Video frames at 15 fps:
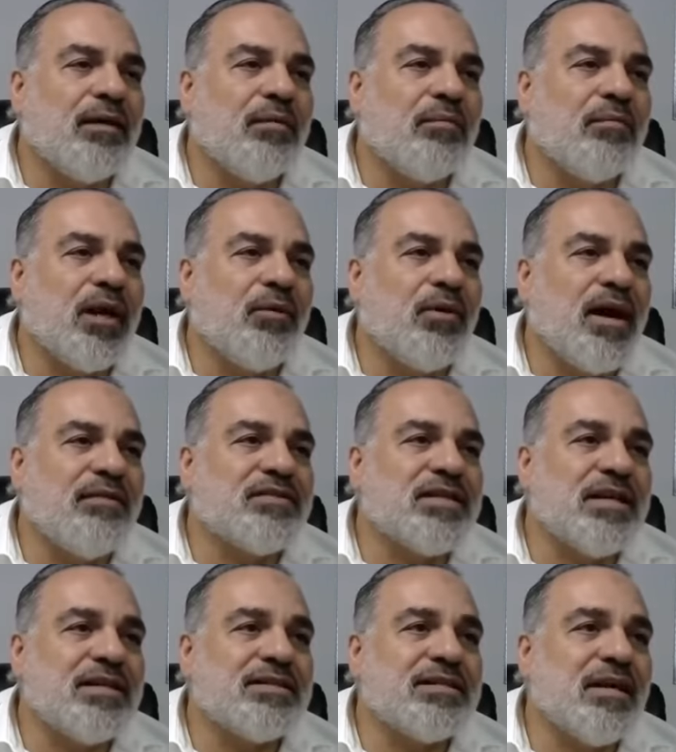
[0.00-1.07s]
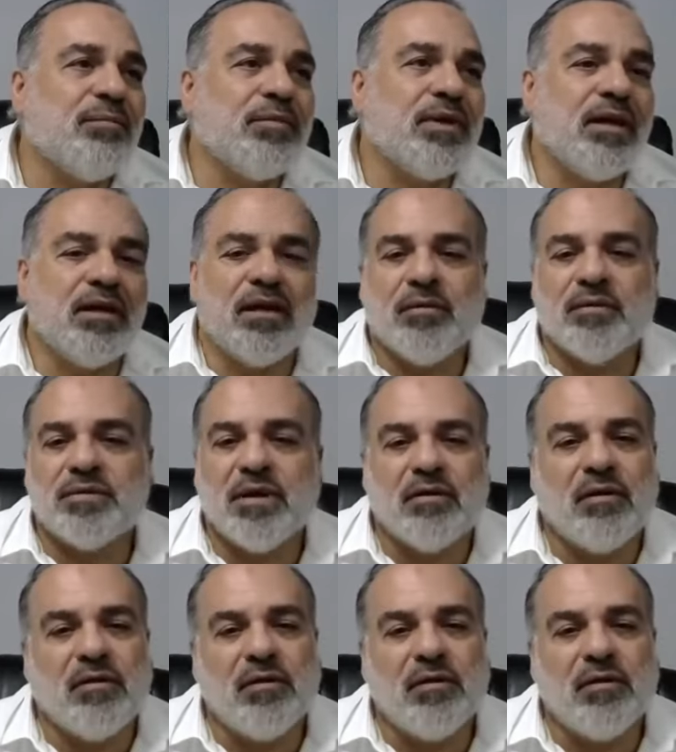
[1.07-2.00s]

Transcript: my wife says something and I was like,